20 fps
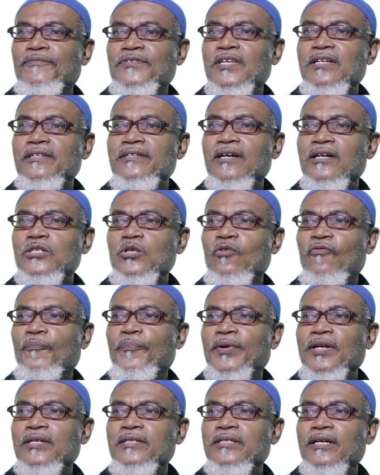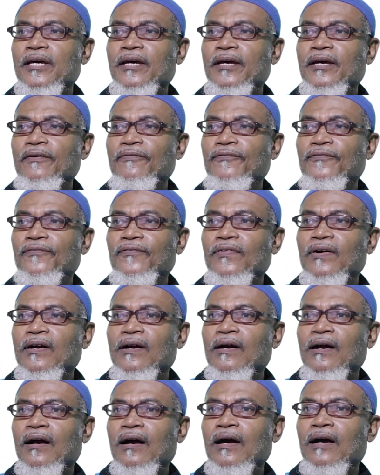A syntax of printf,
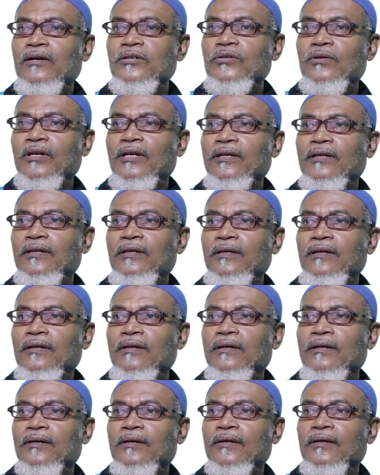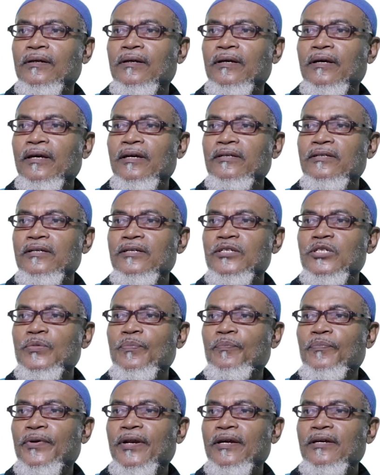actually it
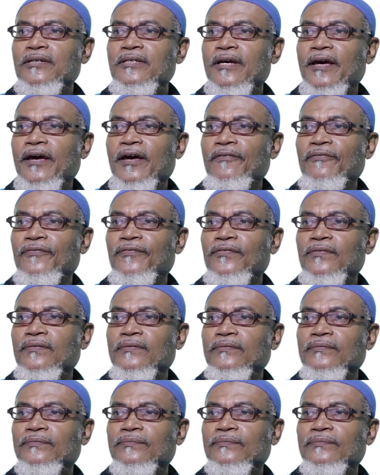is printf,